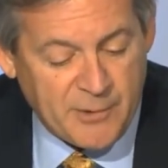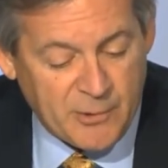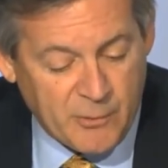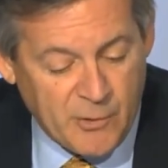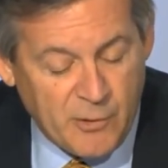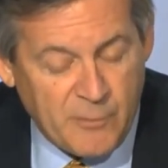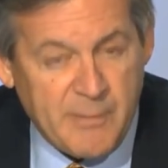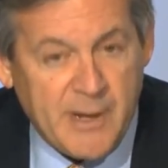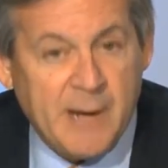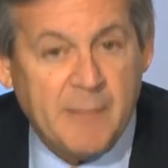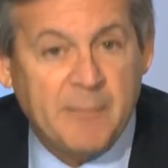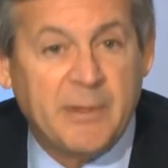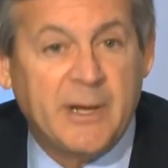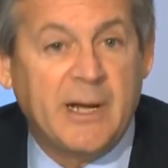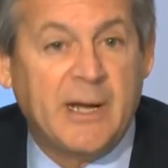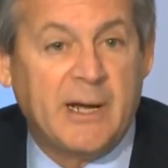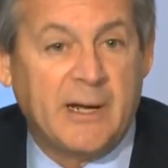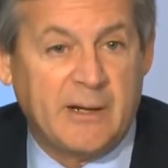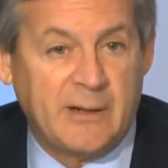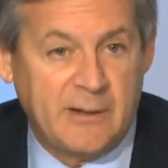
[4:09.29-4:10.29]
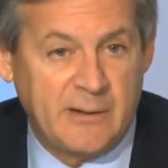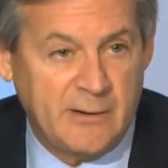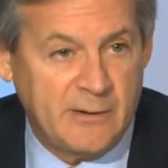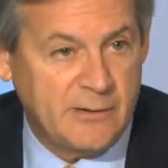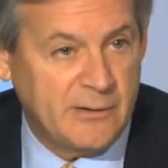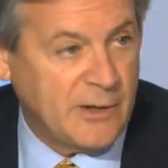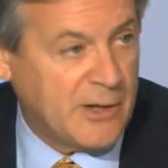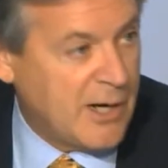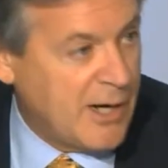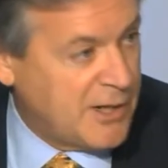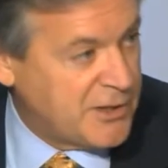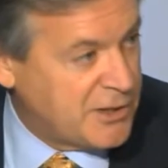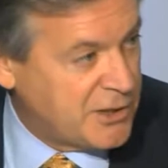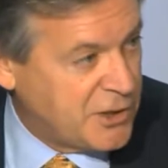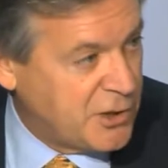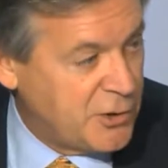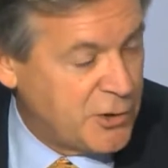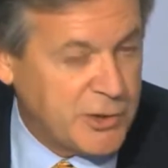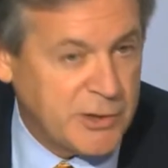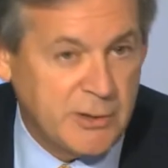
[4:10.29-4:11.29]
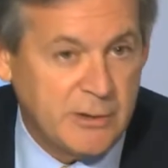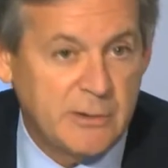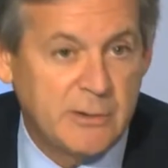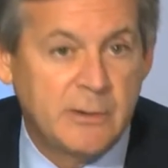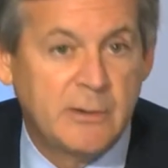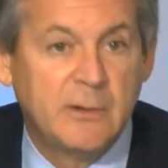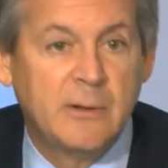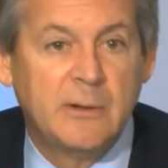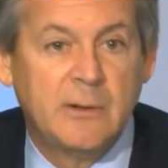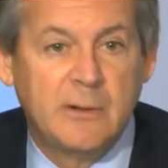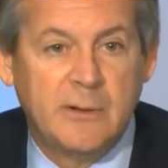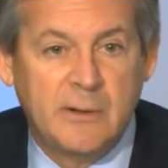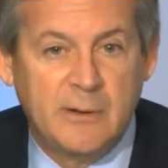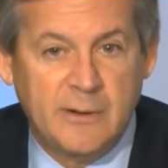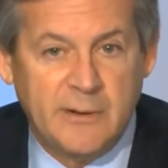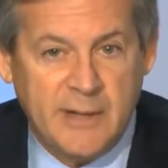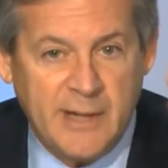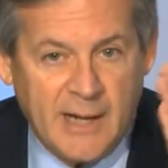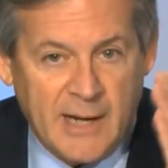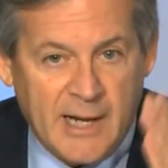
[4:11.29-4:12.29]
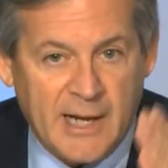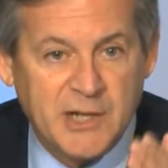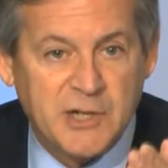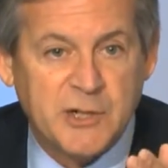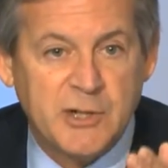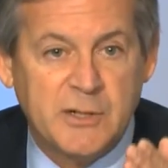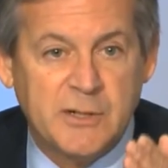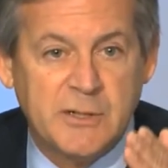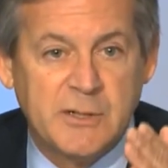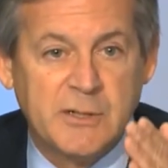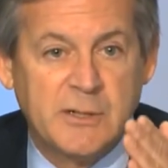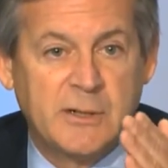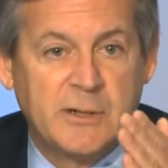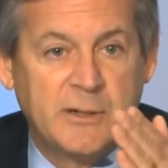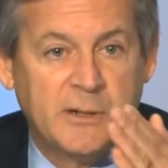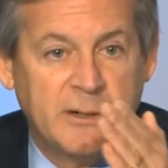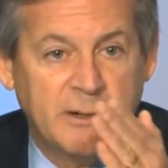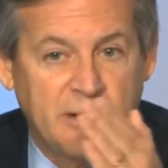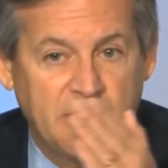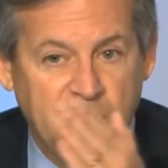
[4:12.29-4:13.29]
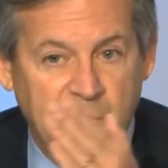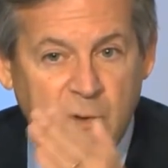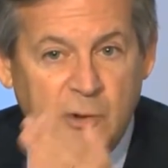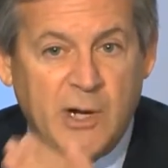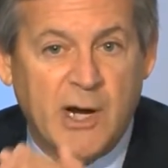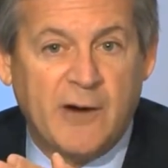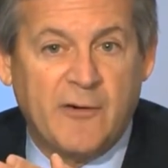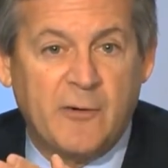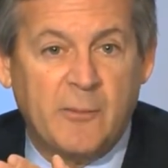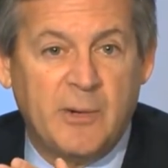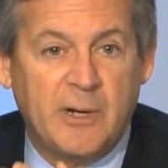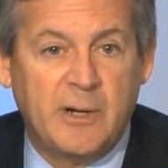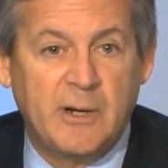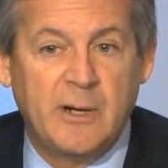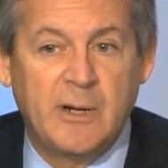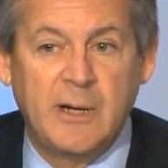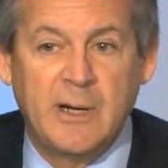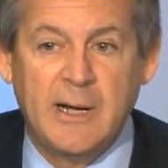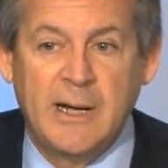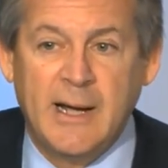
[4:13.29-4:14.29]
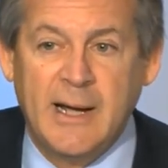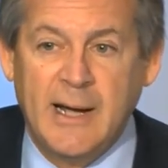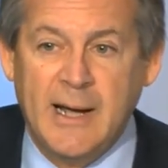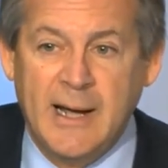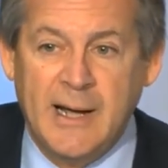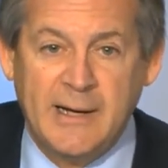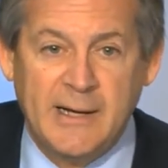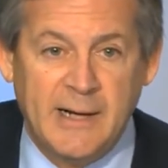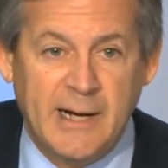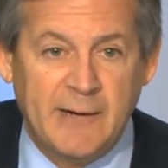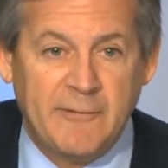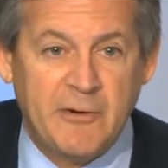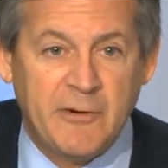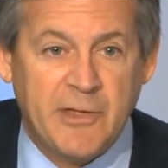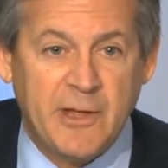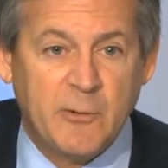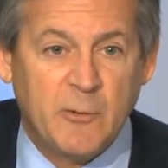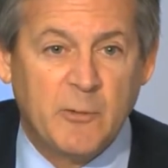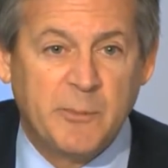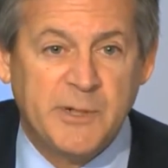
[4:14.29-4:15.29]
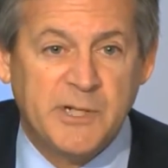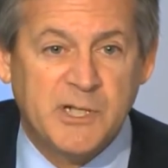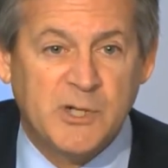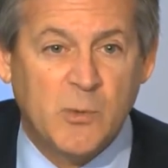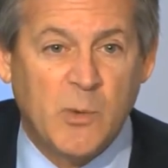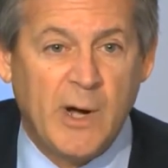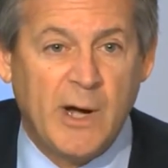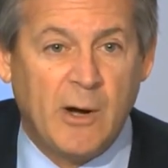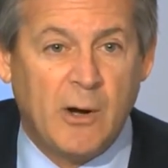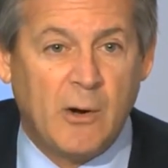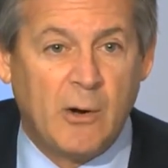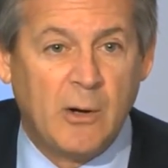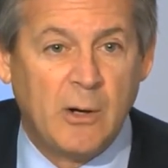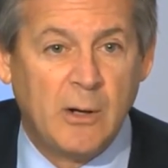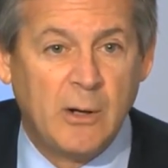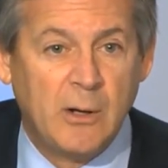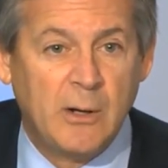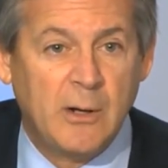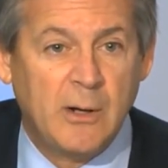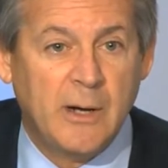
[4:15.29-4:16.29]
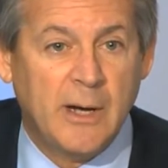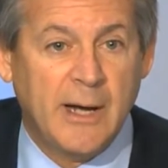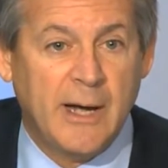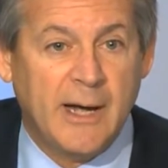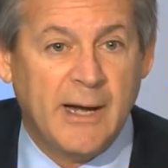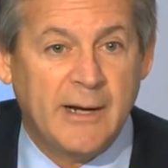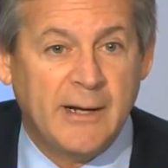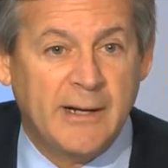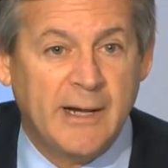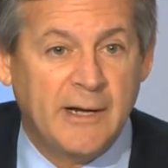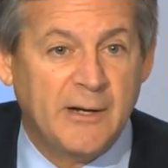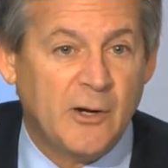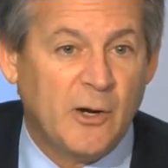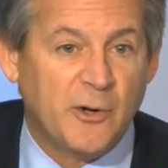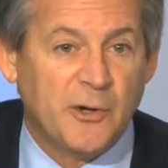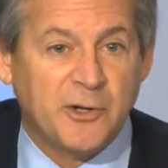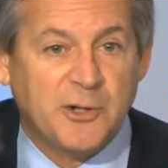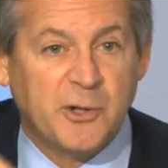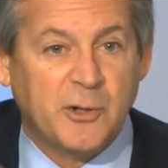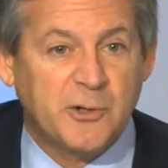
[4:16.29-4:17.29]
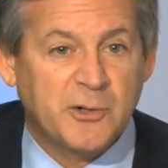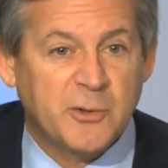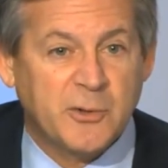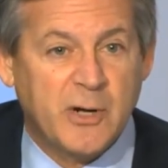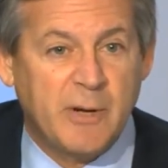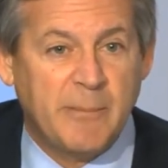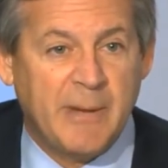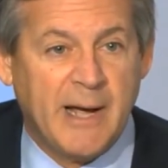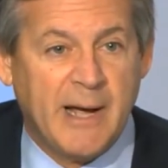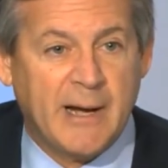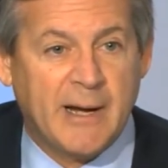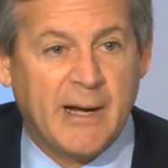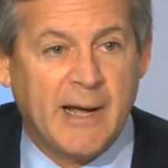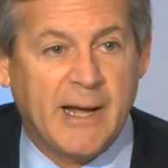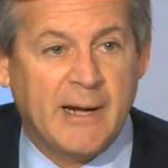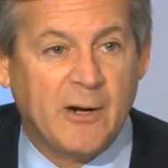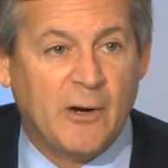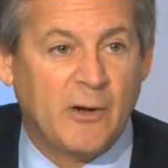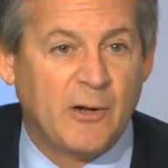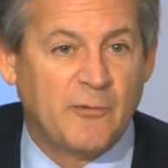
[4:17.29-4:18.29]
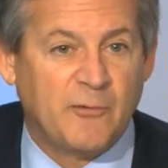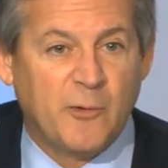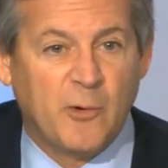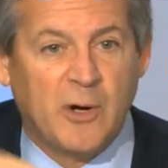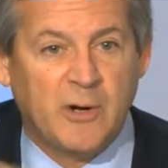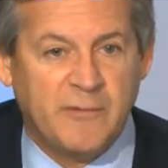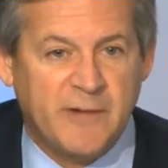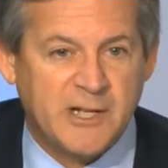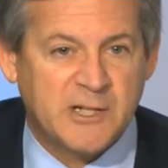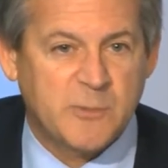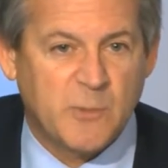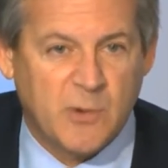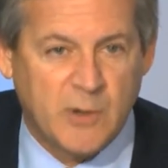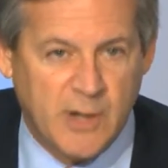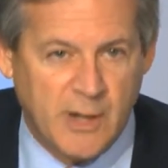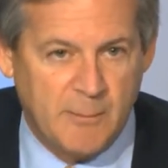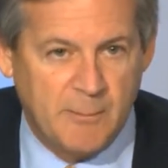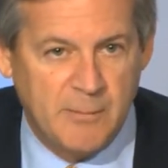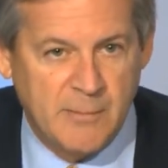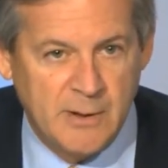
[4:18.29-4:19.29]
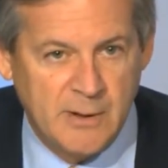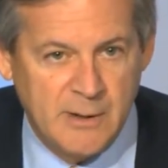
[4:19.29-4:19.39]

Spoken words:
The roadmap being the Constitution, the elections, the new government, and then everything will be swell, and then all the tourists will come back and all the foreign investment will come.